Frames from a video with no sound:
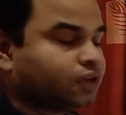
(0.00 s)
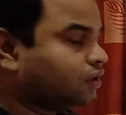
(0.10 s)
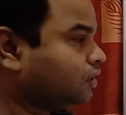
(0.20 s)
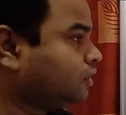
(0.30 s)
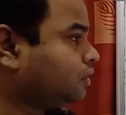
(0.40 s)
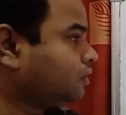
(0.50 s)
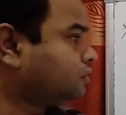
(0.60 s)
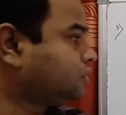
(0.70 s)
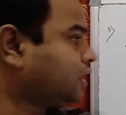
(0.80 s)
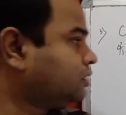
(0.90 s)
charge
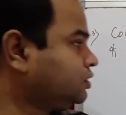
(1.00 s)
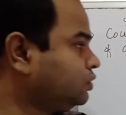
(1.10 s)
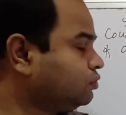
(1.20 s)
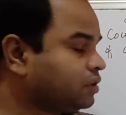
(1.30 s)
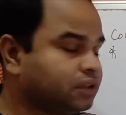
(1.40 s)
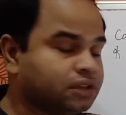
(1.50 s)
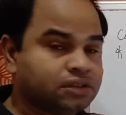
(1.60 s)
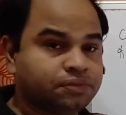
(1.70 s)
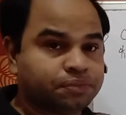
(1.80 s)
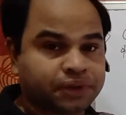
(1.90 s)
Q1 is
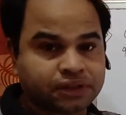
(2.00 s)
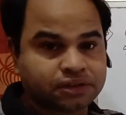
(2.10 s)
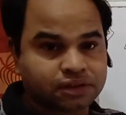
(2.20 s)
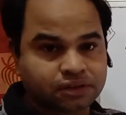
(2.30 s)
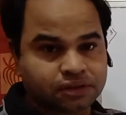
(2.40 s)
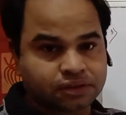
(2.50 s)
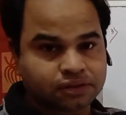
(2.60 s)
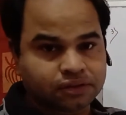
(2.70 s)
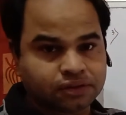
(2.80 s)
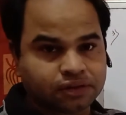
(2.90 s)
present
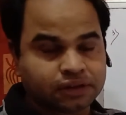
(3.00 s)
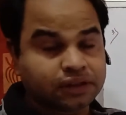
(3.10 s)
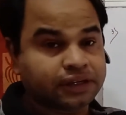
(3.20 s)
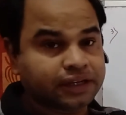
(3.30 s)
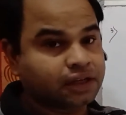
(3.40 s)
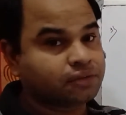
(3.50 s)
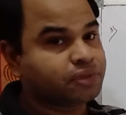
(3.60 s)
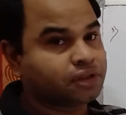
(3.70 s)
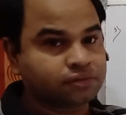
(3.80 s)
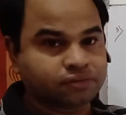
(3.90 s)
in air medium,
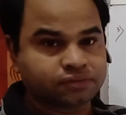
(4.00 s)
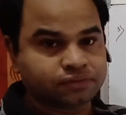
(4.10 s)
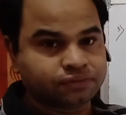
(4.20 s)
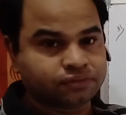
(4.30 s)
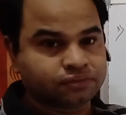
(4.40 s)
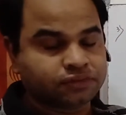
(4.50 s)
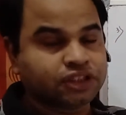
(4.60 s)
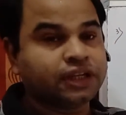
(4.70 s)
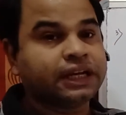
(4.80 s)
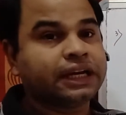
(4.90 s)
and
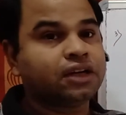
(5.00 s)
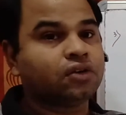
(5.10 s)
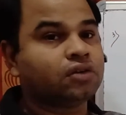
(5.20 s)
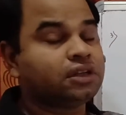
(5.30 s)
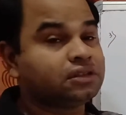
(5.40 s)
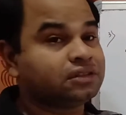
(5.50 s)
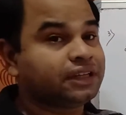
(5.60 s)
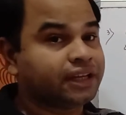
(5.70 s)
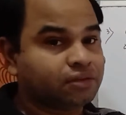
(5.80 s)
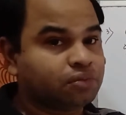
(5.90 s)
on its
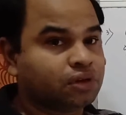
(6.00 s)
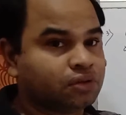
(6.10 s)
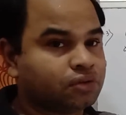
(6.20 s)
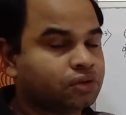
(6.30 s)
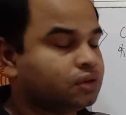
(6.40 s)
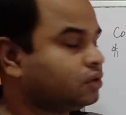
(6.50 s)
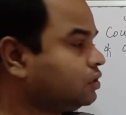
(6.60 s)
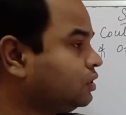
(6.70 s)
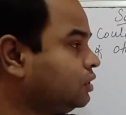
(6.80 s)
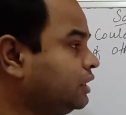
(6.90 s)
neighborhood
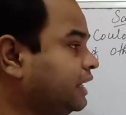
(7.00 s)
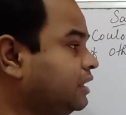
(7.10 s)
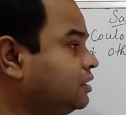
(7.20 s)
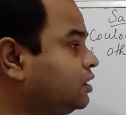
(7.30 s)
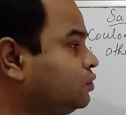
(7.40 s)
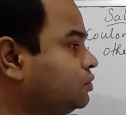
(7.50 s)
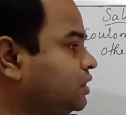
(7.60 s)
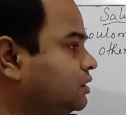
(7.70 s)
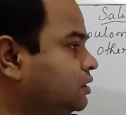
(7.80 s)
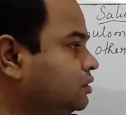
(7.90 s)
another two charges
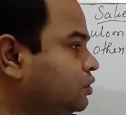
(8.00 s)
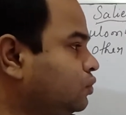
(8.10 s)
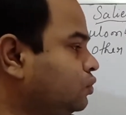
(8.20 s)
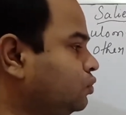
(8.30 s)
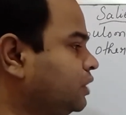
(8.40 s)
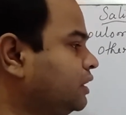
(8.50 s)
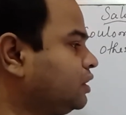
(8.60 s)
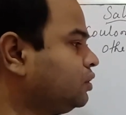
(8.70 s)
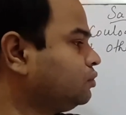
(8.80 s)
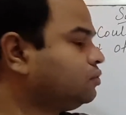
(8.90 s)
Q2 and Q3
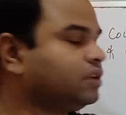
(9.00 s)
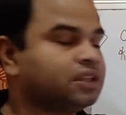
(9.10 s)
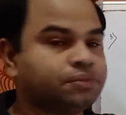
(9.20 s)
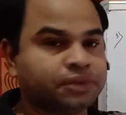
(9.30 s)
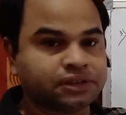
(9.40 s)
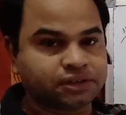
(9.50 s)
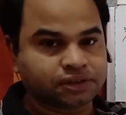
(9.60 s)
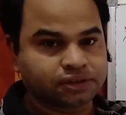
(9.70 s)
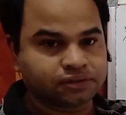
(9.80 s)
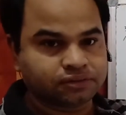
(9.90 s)
is present.
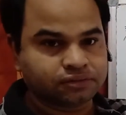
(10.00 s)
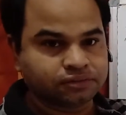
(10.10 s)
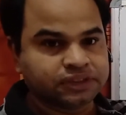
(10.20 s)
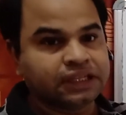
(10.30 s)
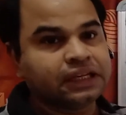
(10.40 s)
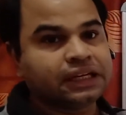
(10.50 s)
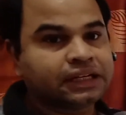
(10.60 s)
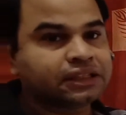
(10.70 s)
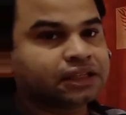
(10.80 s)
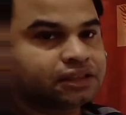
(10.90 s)
Let the
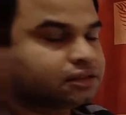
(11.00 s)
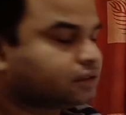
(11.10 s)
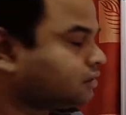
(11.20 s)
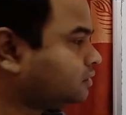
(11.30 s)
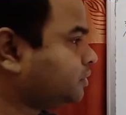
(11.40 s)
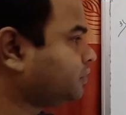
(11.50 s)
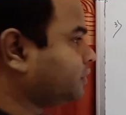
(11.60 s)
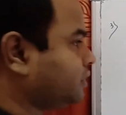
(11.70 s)
distance between this